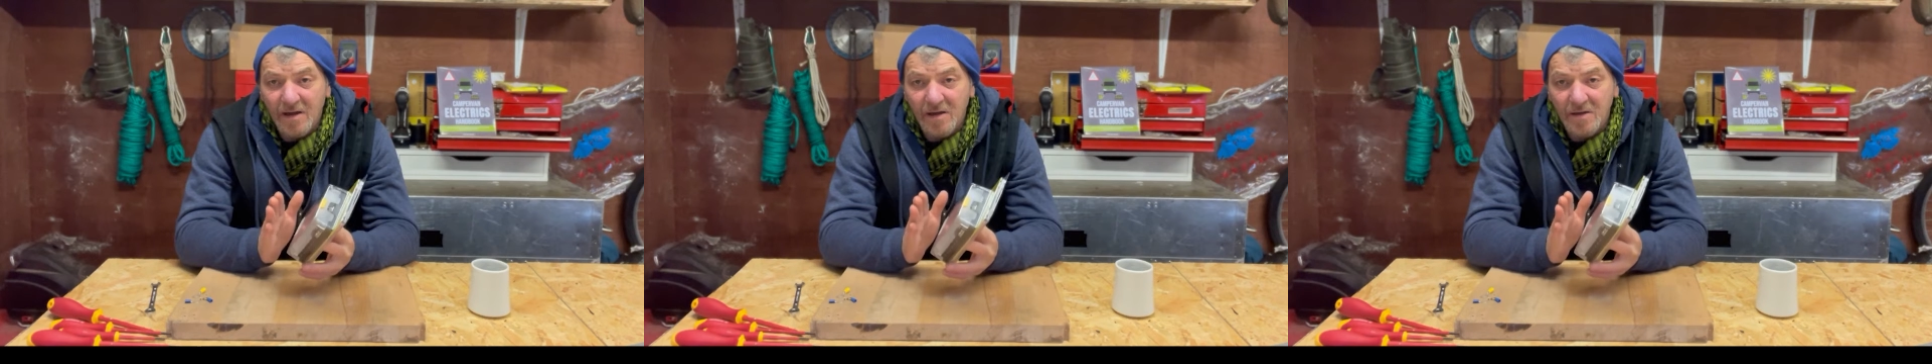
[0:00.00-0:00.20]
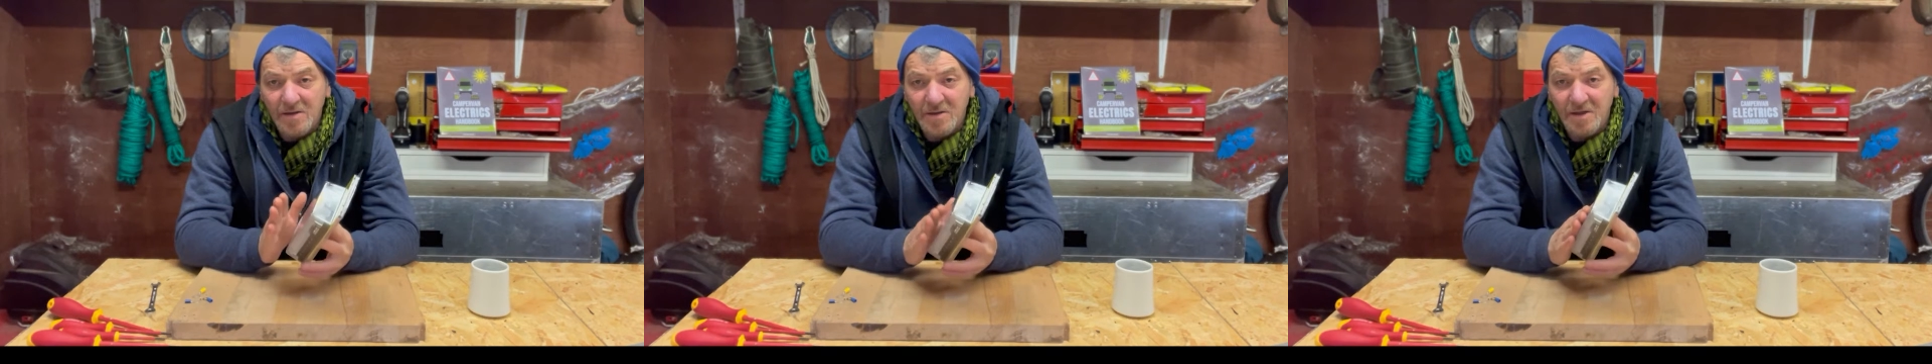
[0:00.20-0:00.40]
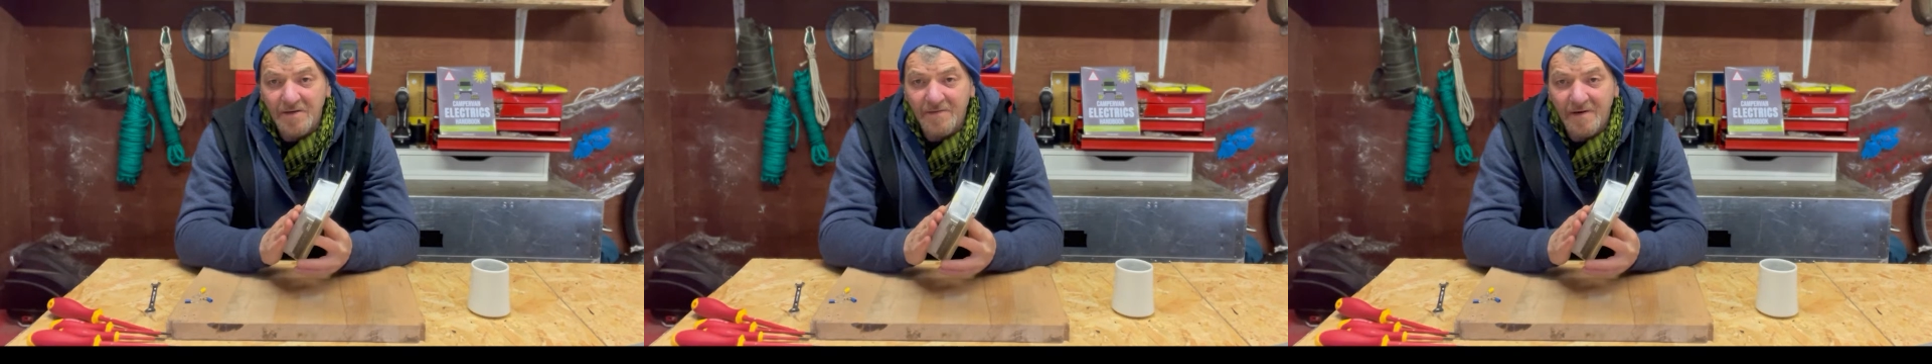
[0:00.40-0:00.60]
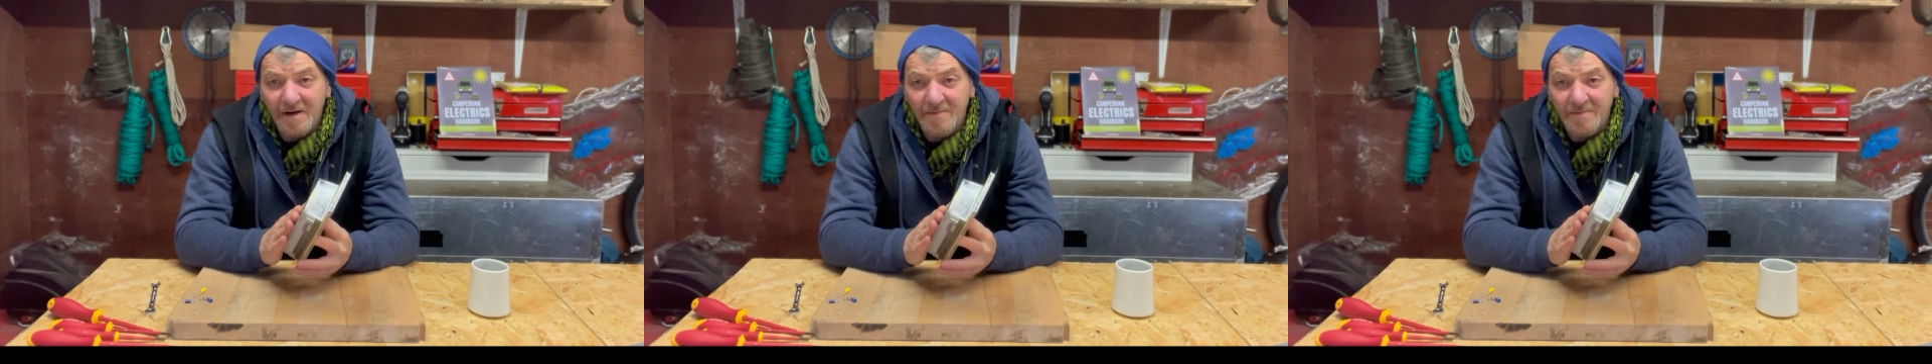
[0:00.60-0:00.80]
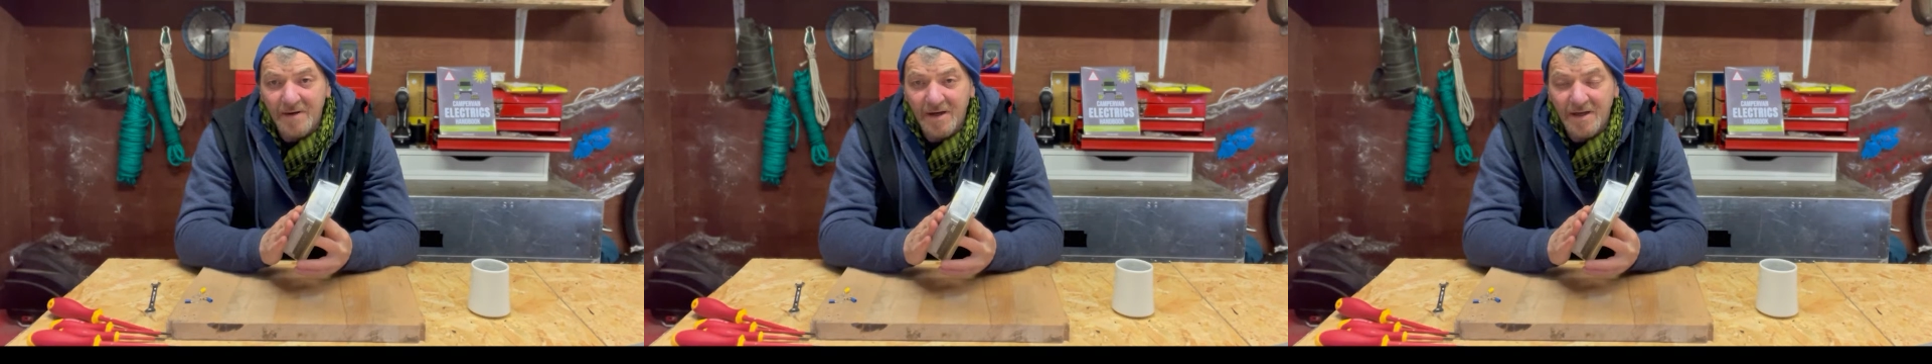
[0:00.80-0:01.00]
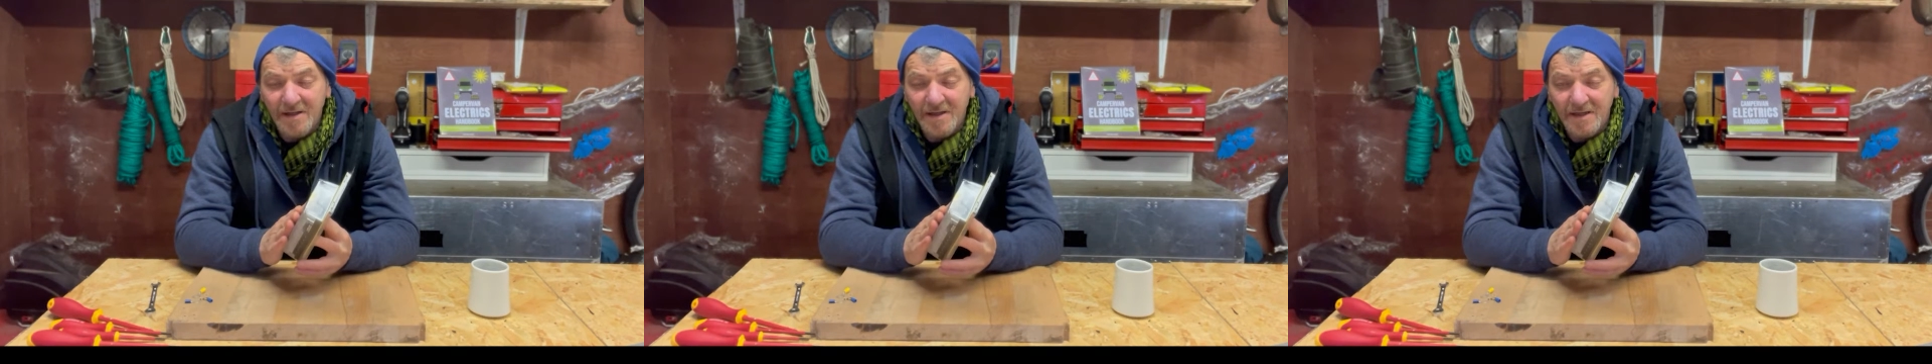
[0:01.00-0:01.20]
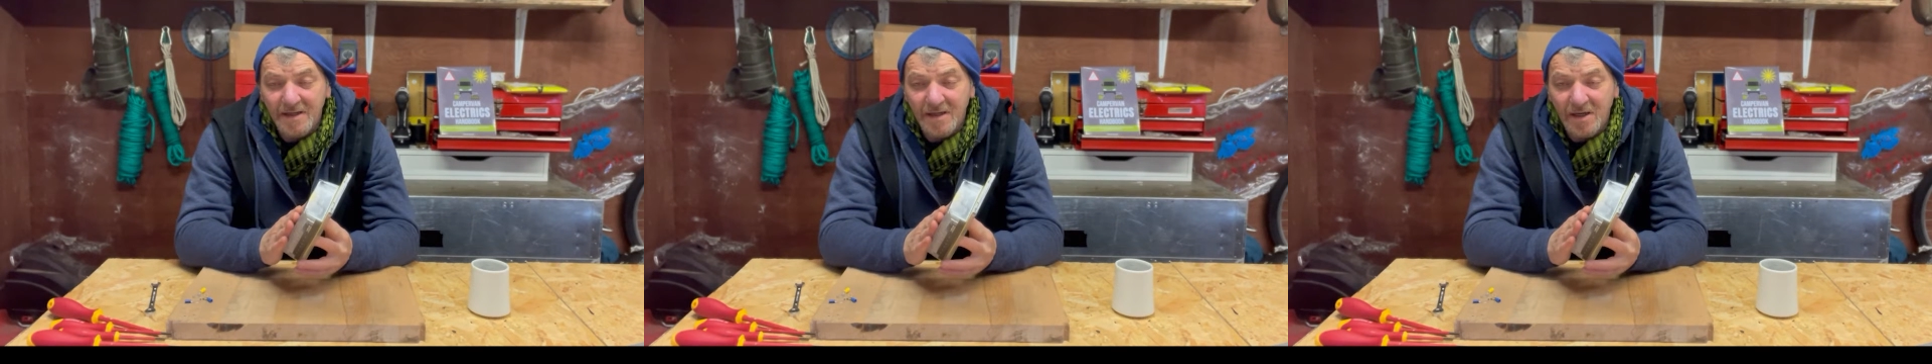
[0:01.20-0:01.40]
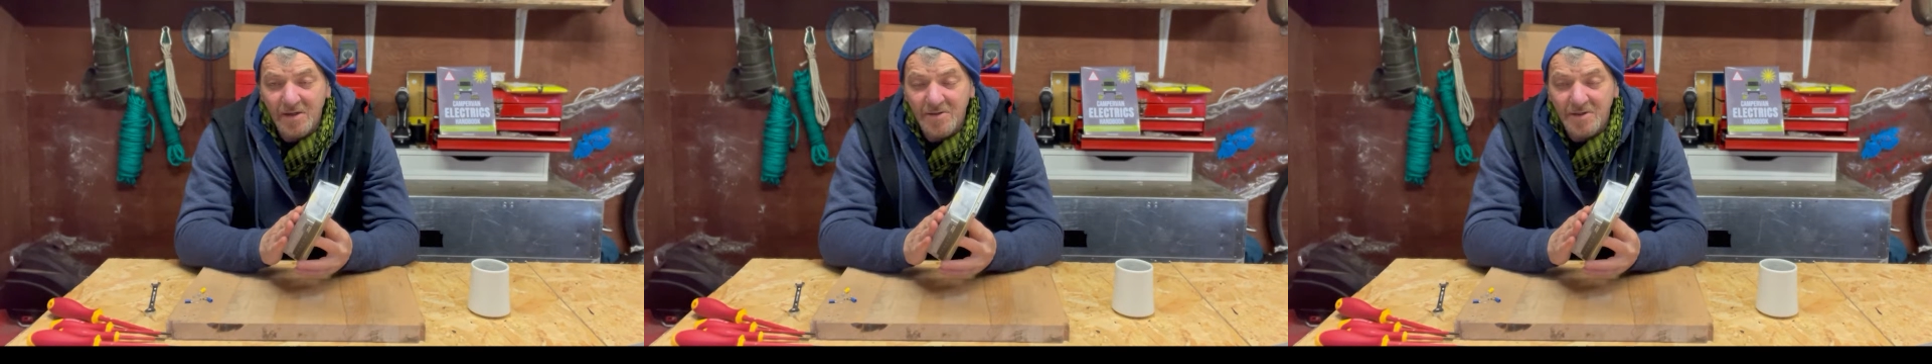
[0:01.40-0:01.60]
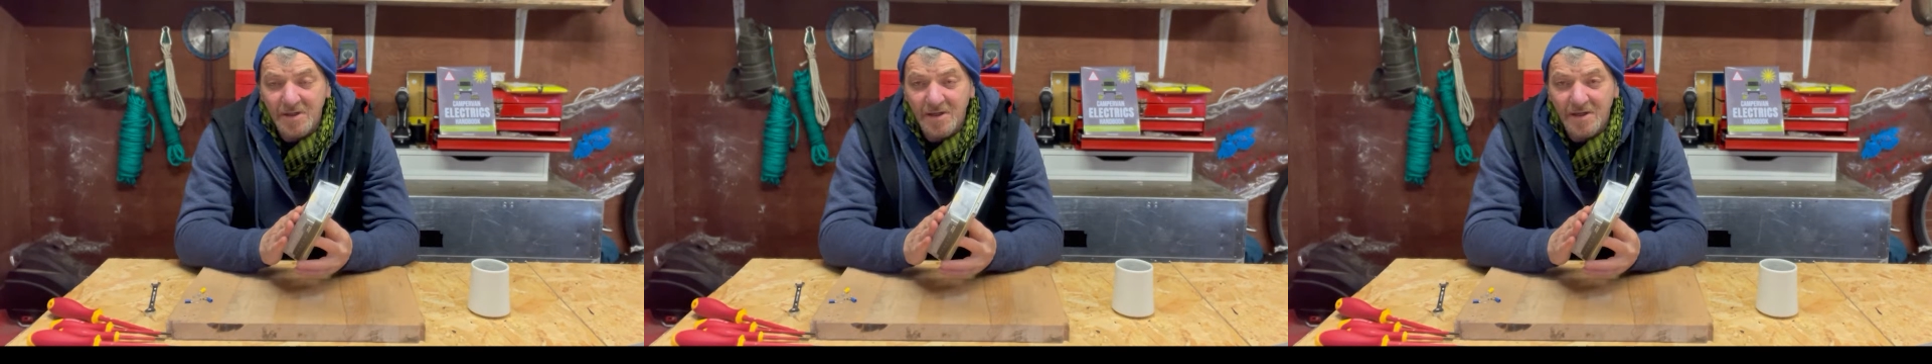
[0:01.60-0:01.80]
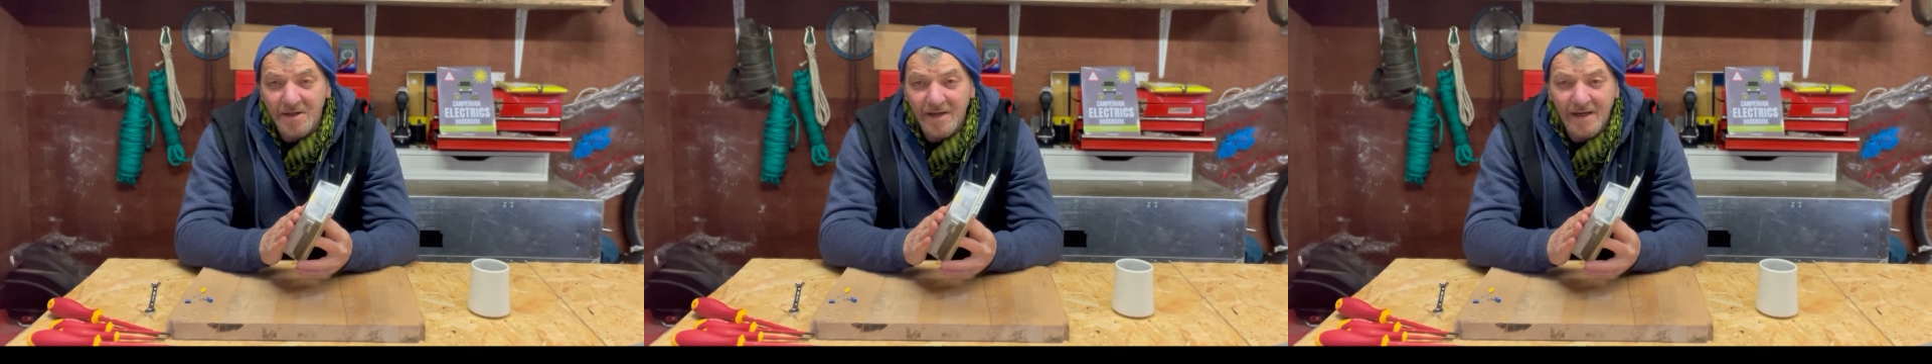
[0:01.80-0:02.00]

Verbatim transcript: certified by the Coast Guard